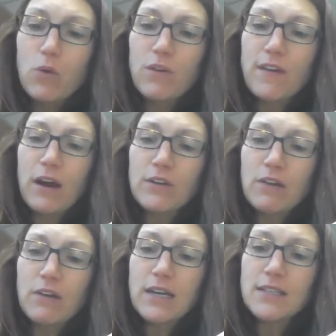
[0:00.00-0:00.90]
We found
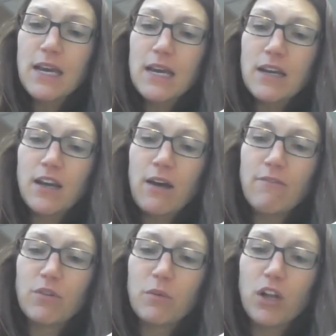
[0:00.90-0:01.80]
out next day it had
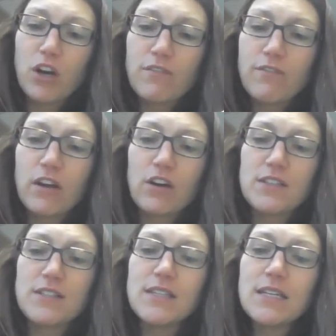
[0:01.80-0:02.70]
come from Clark Ferry,
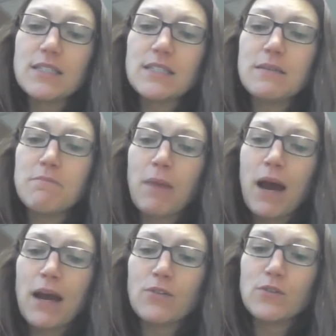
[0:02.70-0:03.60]
60
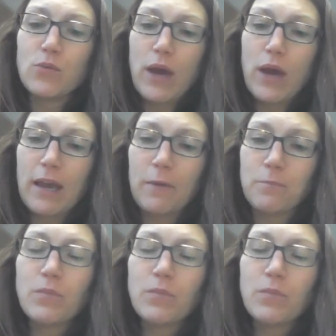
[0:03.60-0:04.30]
miles away.